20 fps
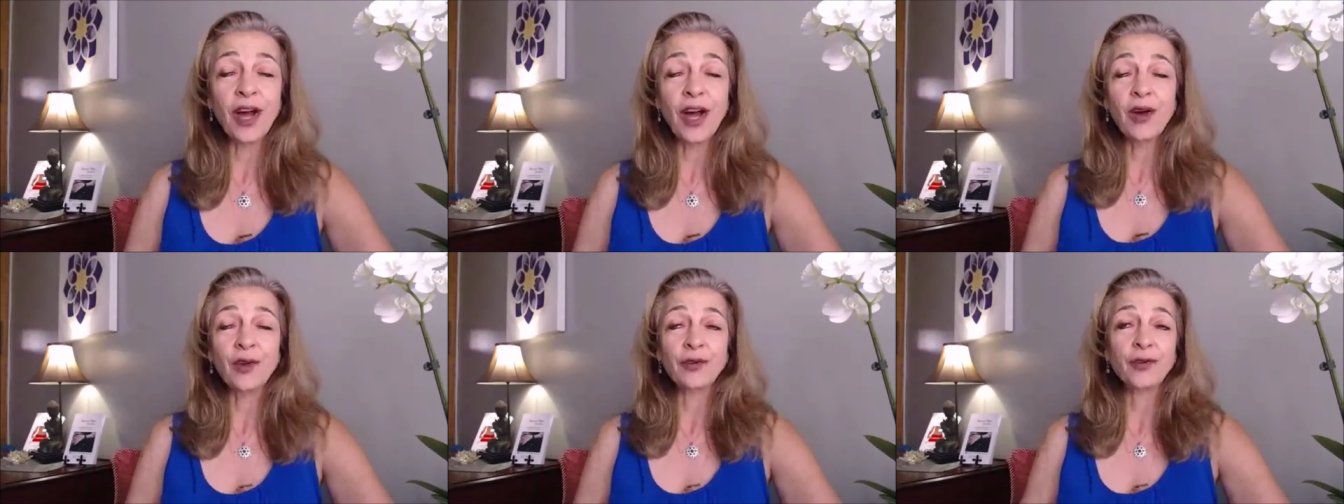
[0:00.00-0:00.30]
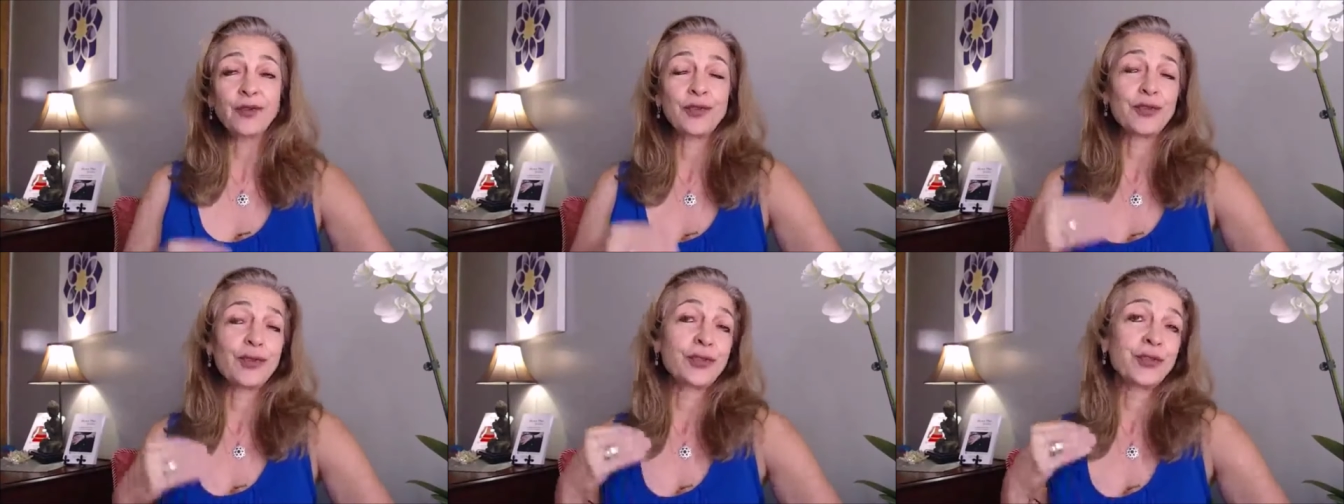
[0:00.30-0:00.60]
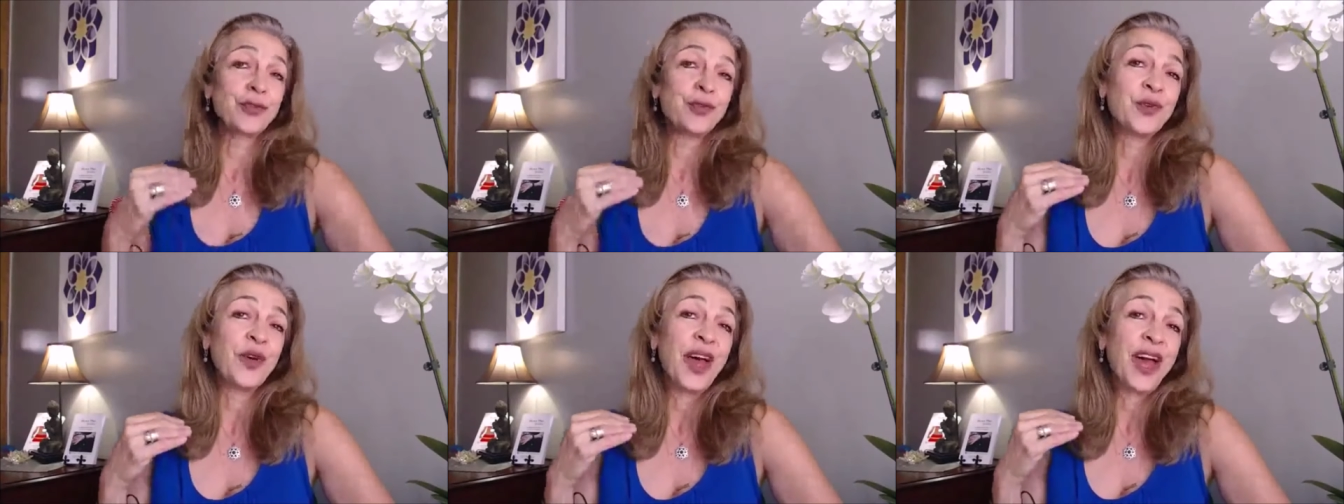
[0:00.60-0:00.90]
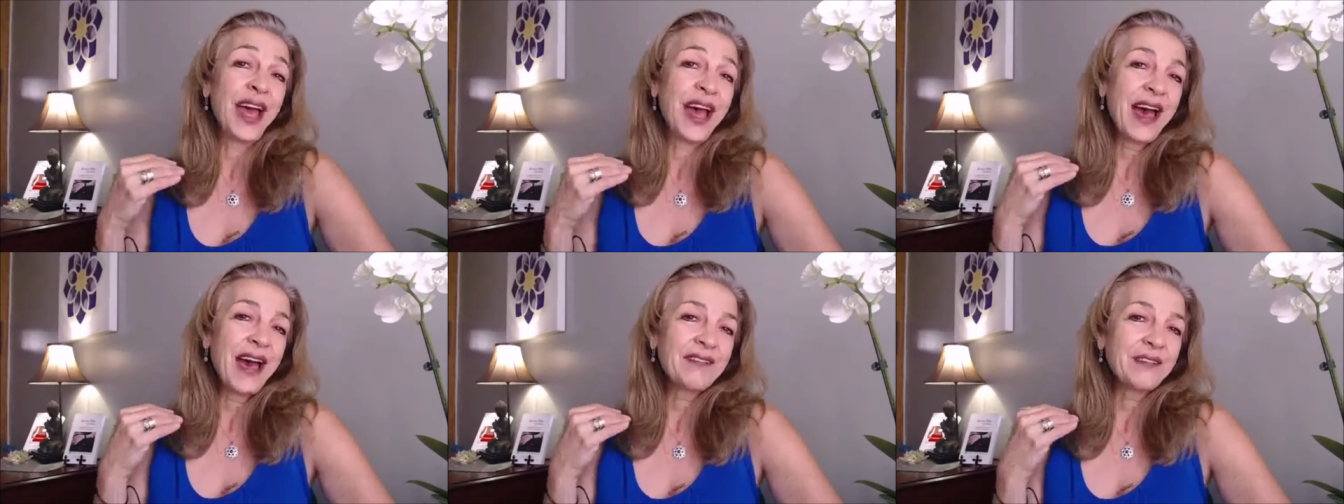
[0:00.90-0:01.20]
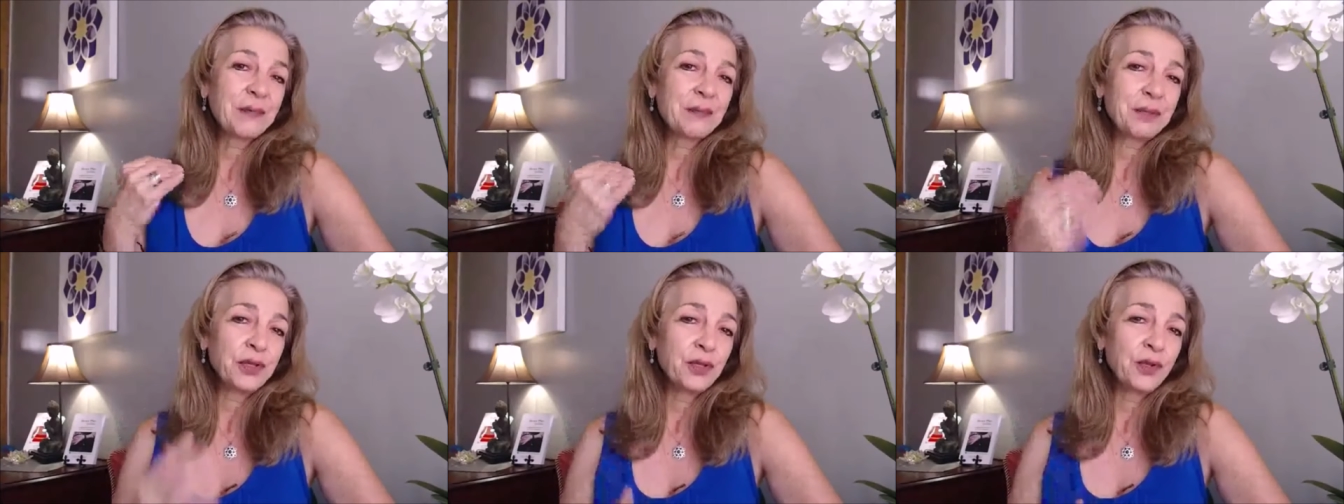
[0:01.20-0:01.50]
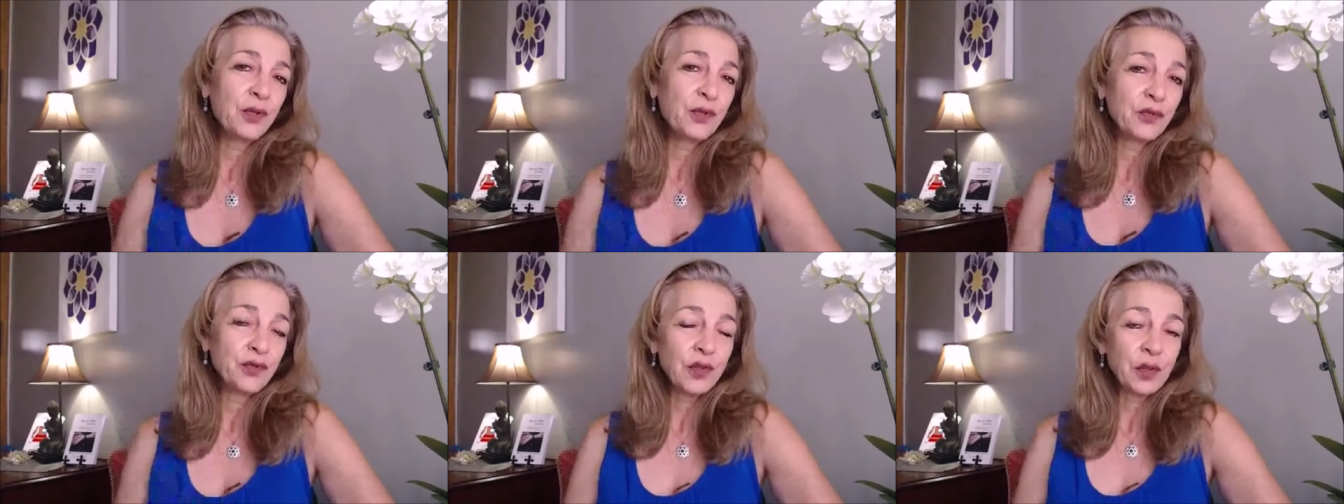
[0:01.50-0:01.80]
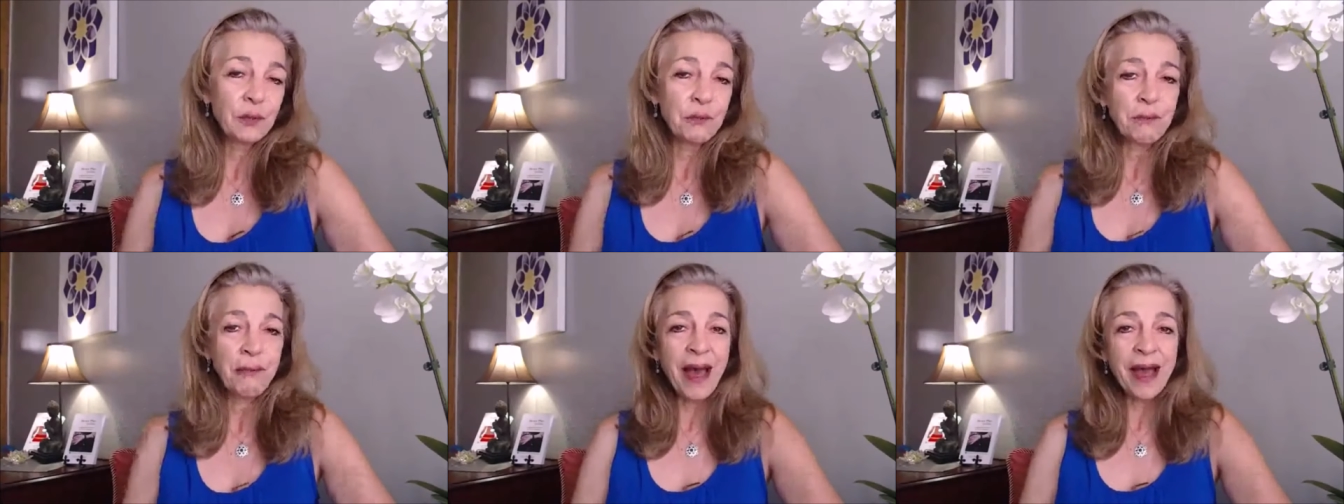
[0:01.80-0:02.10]
how to have a
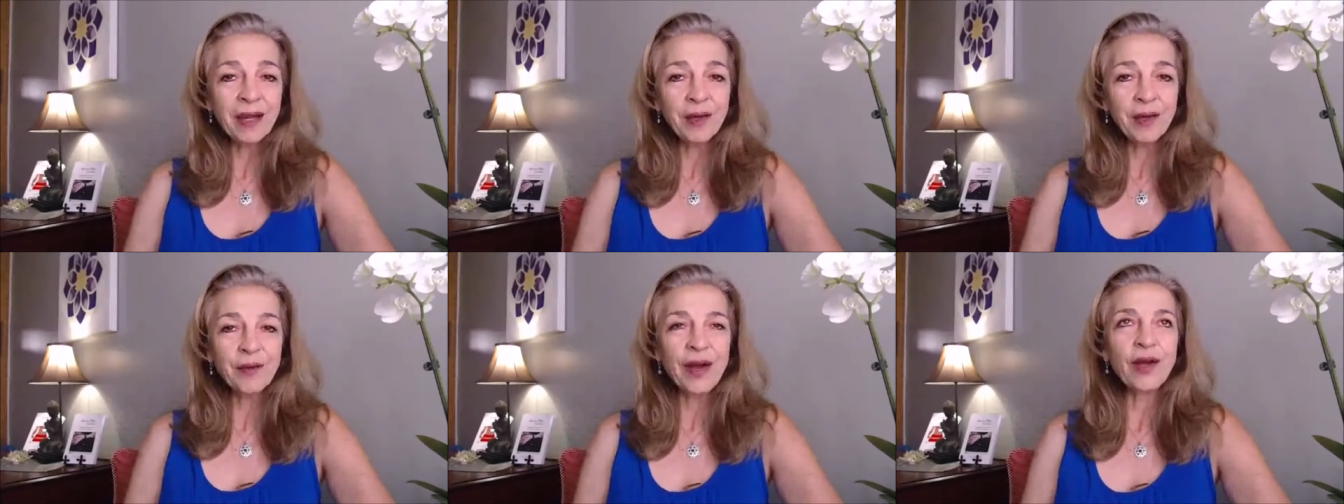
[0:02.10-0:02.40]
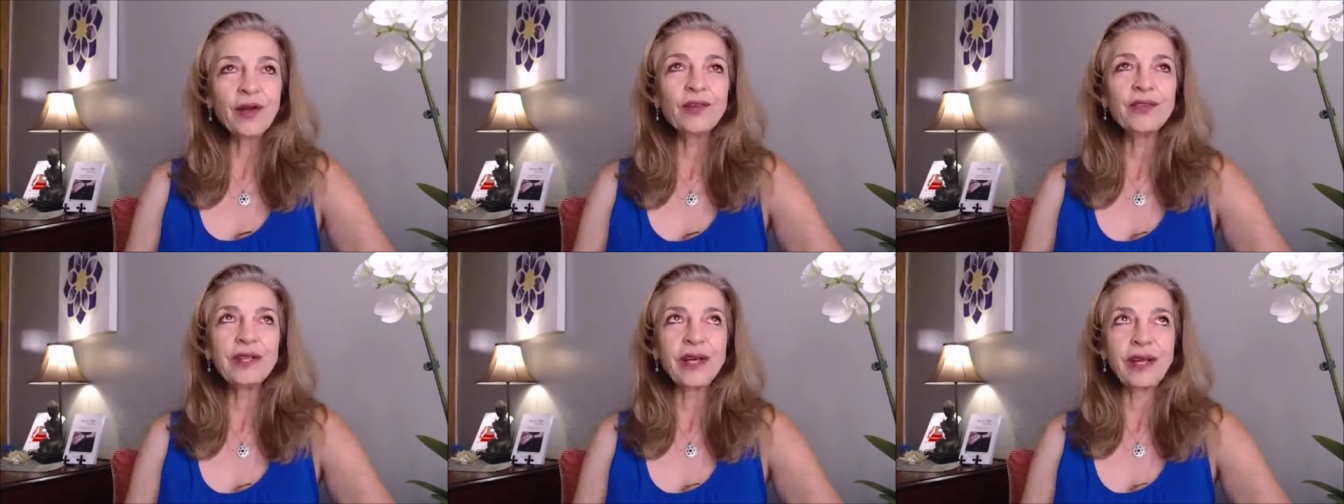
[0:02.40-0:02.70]
beautiful background,